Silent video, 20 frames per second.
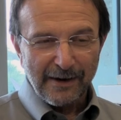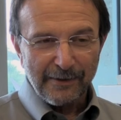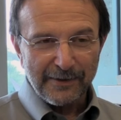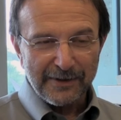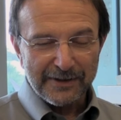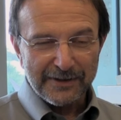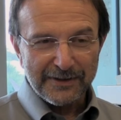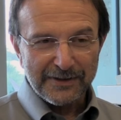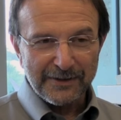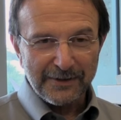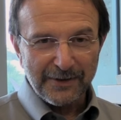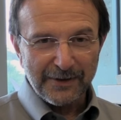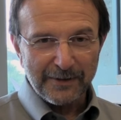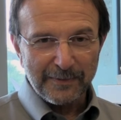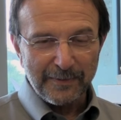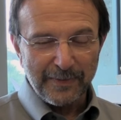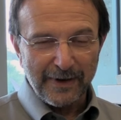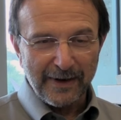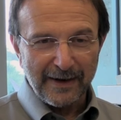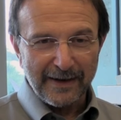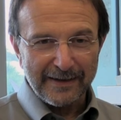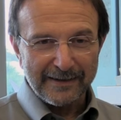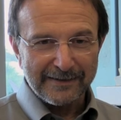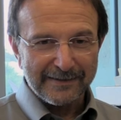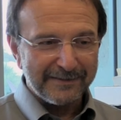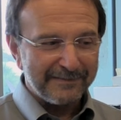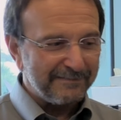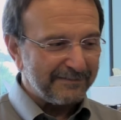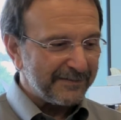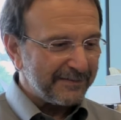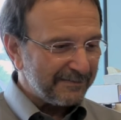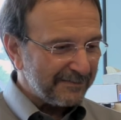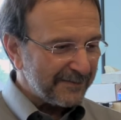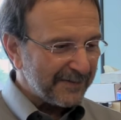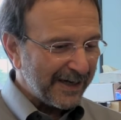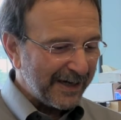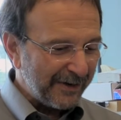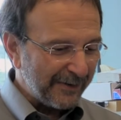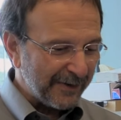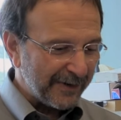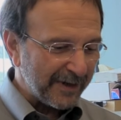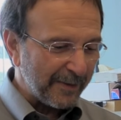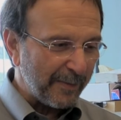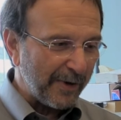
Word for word: I want to start by hearing